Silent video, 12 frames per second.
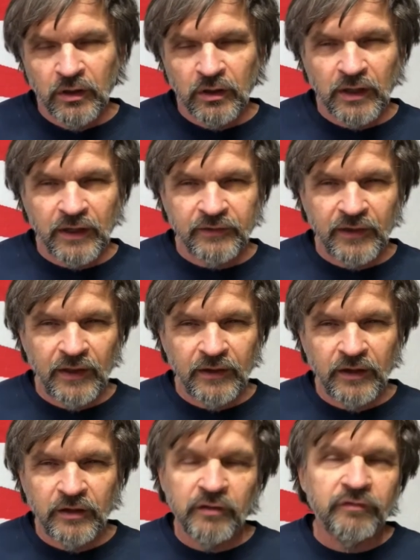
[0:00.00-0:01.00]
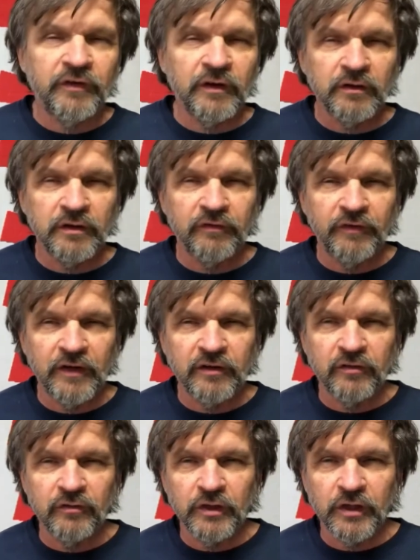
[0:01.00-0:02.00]
like that and hit fairly
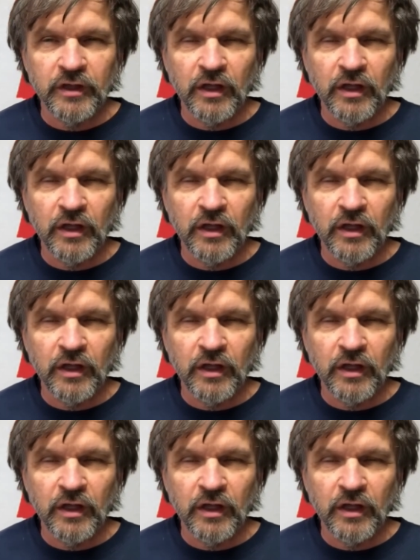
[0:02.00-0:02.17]
effectively.